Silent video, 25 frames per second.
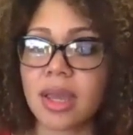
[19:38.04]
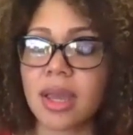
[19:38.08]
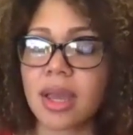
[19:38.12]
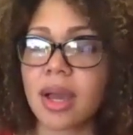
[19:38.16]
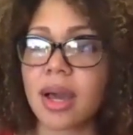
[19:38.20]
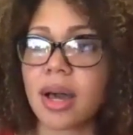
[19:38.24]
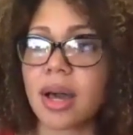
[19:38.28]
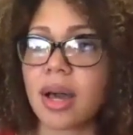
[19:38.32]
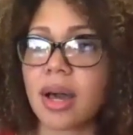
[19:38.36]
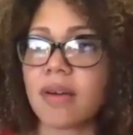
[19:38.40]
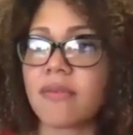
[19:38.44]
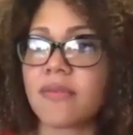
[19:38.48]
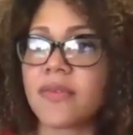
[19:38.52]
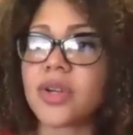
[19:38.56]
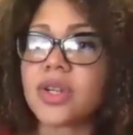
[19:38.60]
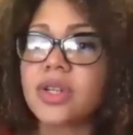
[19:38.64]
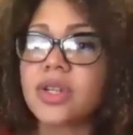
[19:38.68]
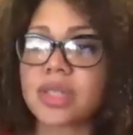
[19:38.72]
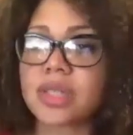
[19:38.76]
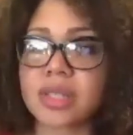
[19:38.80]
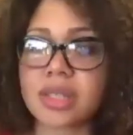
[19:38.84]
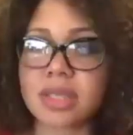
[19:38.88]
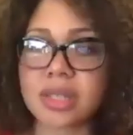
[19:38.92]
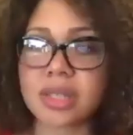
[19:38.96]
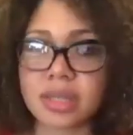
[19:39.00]
uh,
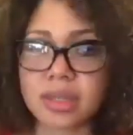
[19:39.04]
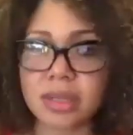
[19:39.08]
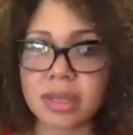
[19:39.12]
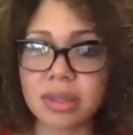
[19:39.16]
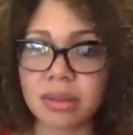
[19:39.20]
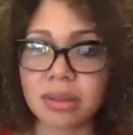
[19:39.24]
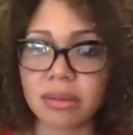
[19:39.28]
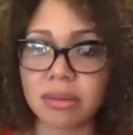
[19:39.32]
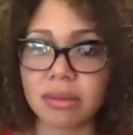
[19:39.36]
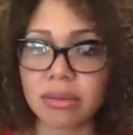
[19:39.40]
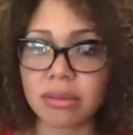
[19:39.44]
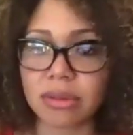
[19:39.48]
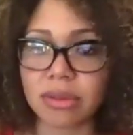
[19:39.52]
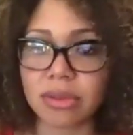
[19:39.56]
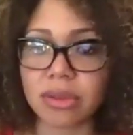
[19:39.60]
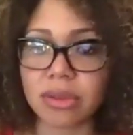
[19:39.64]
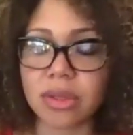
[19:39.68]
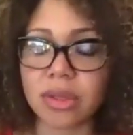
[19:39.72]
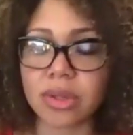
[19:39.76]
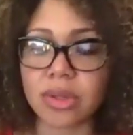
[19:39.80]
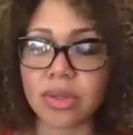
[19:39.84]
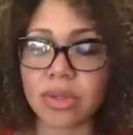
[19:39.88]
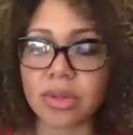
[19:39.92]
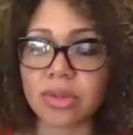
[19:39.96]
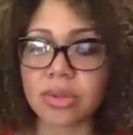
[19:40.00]
versus,
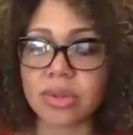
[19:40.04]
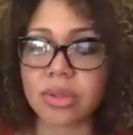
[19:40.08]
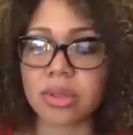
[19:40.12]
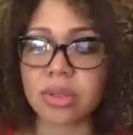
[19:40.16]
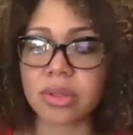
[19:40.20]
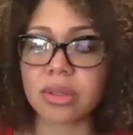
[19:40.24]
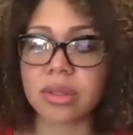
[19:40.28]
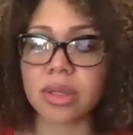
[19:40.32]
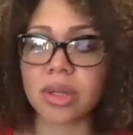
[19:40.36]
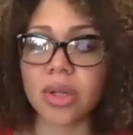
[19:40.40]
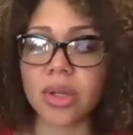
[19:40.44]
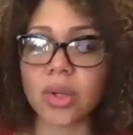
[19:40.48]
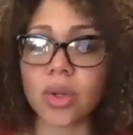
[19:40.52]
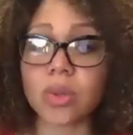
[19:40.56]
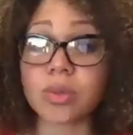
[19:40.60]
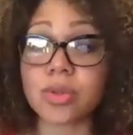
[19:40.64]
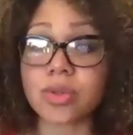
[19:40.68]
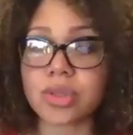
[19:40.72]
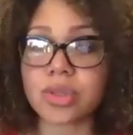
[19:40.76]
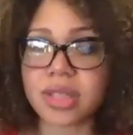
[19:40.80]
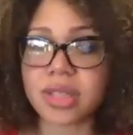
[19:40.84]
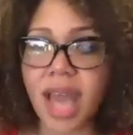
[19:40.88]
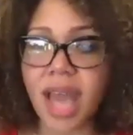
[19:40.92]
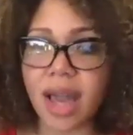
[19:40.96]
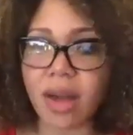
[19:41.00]
you know, the global
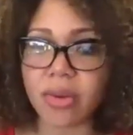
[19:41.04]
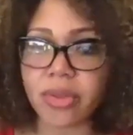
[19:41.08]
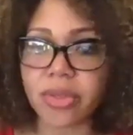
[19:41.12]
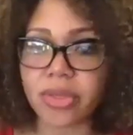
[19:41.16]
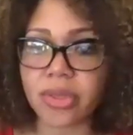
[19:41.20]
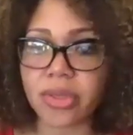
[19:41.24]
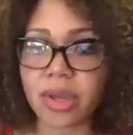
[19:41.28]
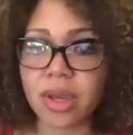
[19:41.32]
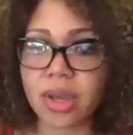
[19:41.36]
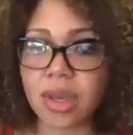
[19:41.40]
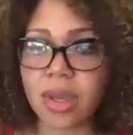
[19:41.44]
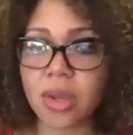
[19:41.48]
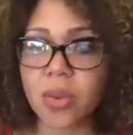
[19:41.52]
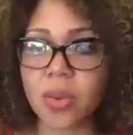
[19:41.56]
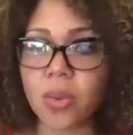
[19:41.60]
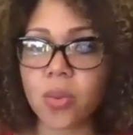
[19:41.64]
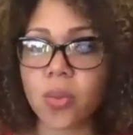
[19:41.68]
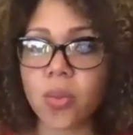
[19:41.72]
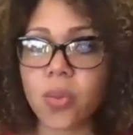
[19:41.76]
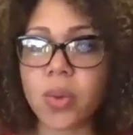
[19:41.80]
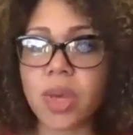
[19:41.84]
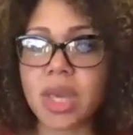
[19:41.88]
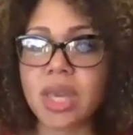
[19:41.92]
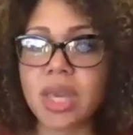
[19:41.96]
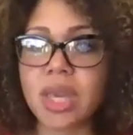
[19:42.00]
South.
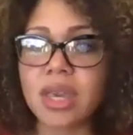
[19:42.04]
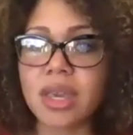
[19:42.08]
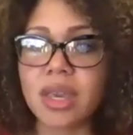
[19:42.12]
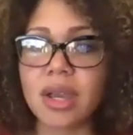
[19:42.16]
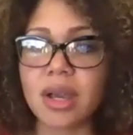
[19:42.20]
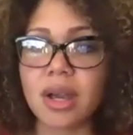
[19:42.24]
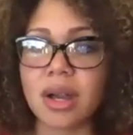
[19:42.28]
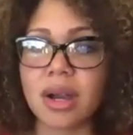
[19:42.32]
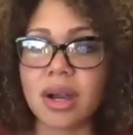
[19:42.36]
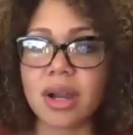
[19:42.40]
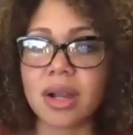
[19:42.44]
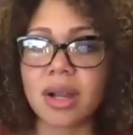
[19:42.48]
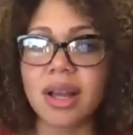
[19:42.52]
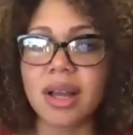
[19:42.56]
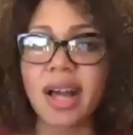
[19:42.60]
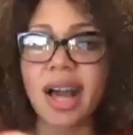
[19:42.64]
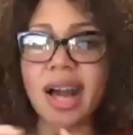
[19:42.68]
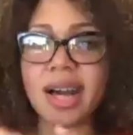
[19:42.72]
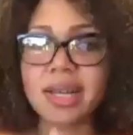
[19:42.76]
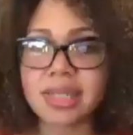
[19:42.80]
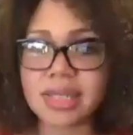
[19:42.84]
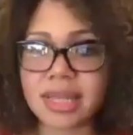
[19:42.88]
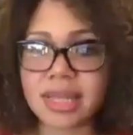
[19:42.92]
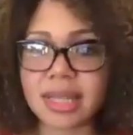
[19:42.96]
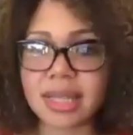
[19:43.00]
We are
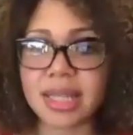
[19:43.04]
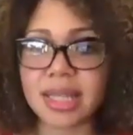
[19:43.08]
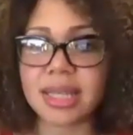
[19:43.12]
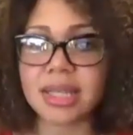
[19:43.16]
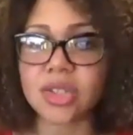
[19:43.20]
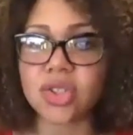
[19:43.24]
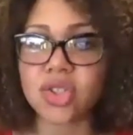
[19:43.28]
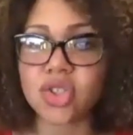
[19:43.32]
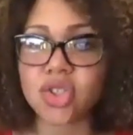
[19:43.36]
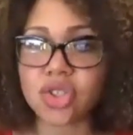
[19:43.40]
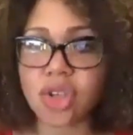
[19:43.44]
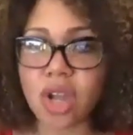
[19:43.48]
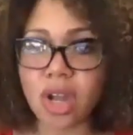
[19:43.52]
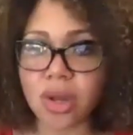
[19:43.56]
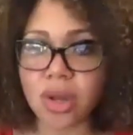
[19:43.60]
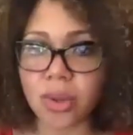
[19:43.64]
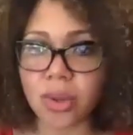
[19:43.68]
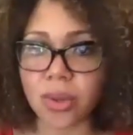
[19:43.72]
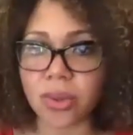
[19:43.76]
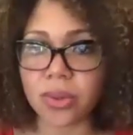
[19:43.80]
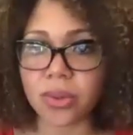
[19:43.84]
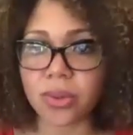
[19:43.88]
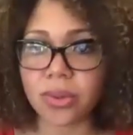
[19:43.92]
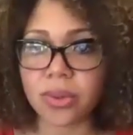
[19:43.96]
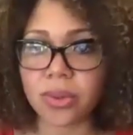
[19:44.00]
constantly in
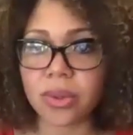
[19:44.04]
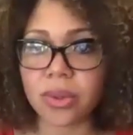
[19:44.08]
struggle.